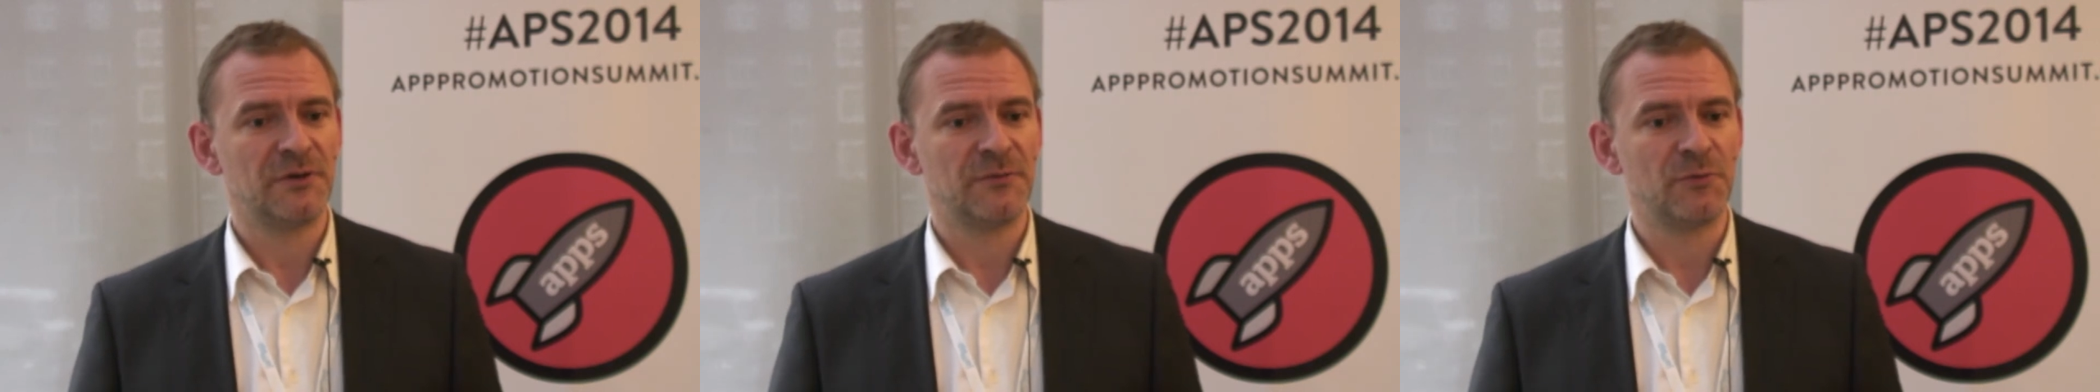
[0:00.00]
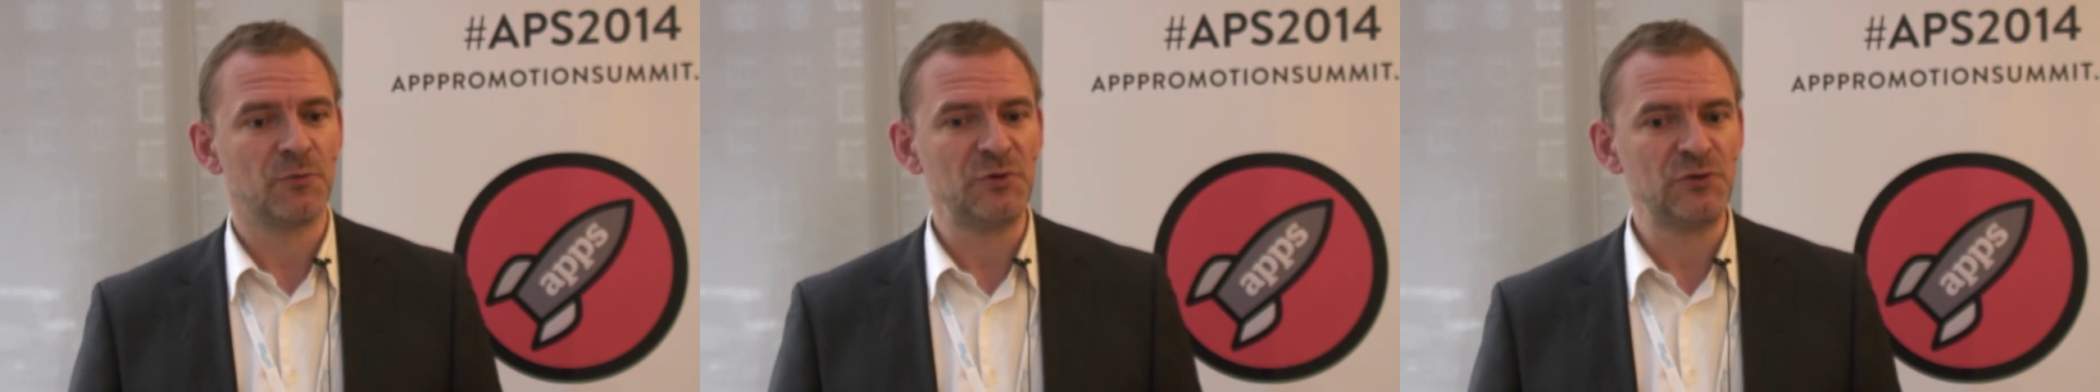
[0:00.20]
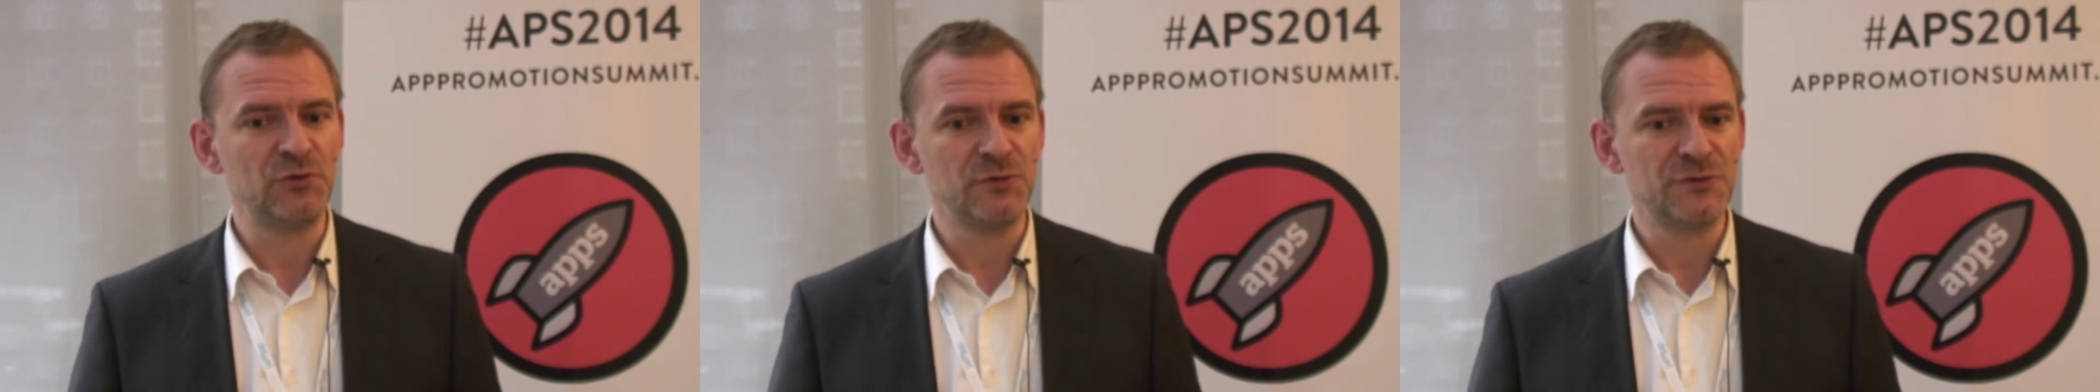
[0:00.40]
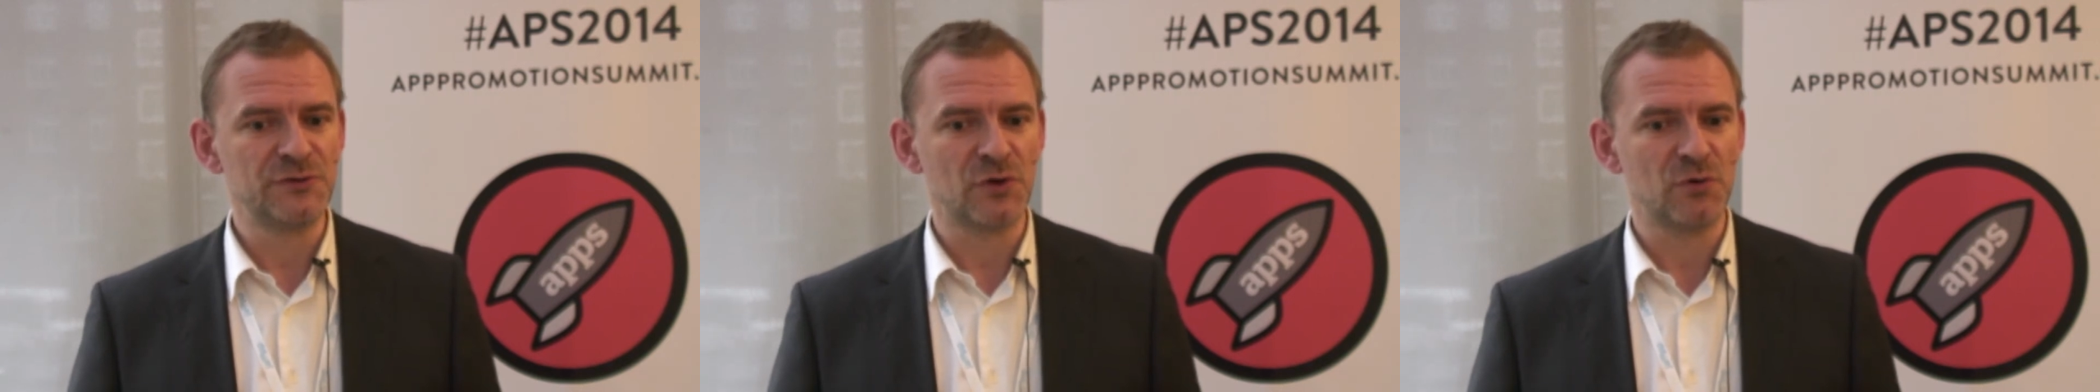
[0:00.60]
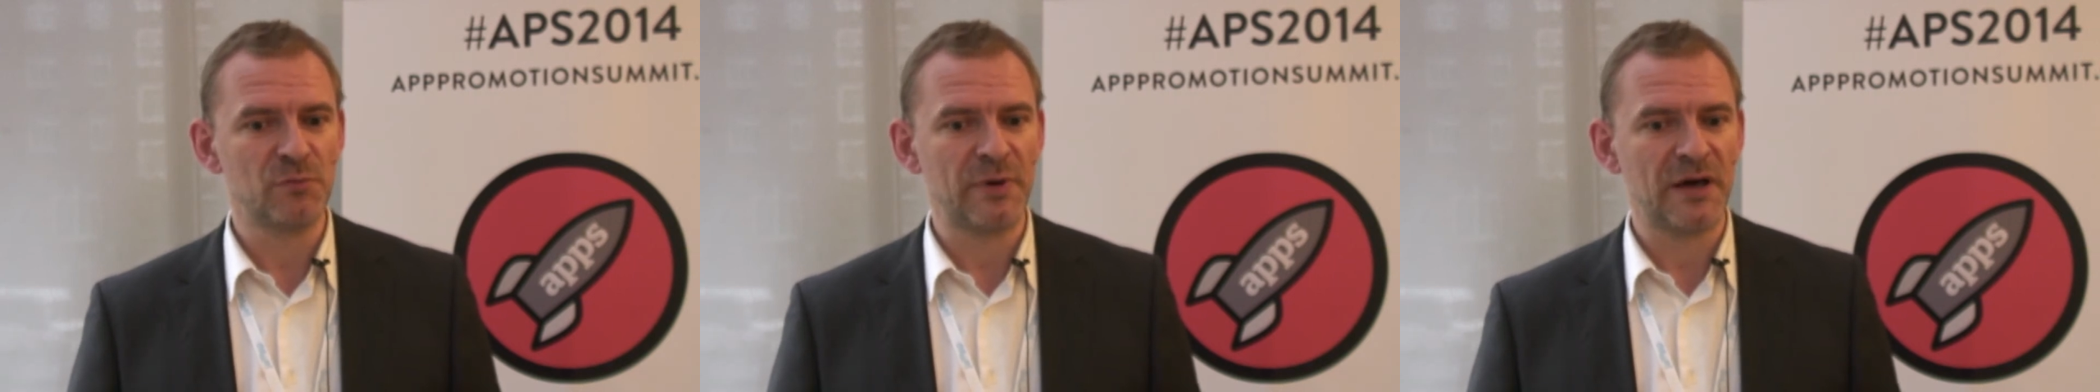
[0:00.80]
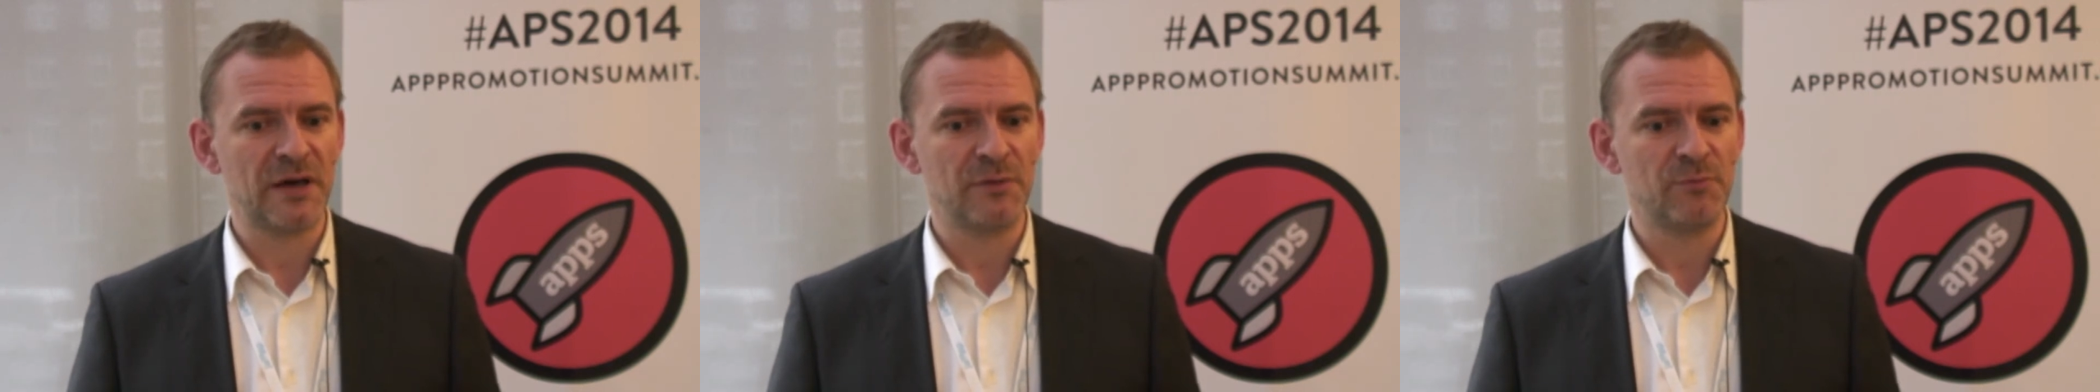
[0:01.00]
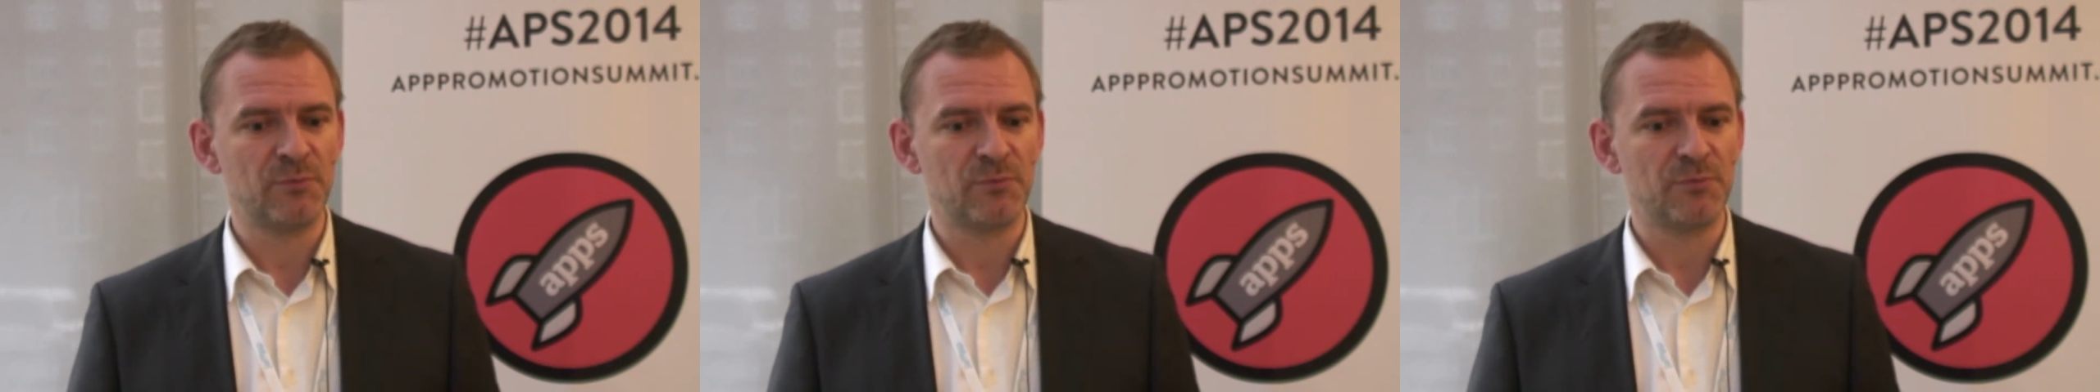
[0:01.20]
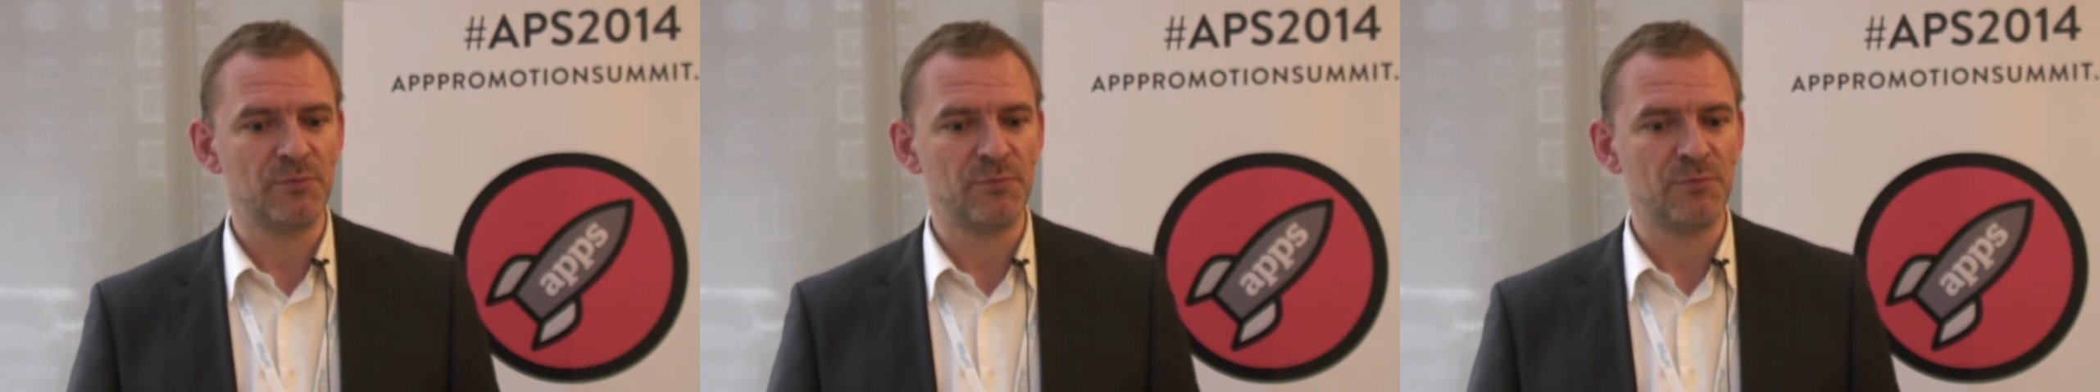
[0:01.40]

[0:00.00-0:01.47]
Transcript: We do so by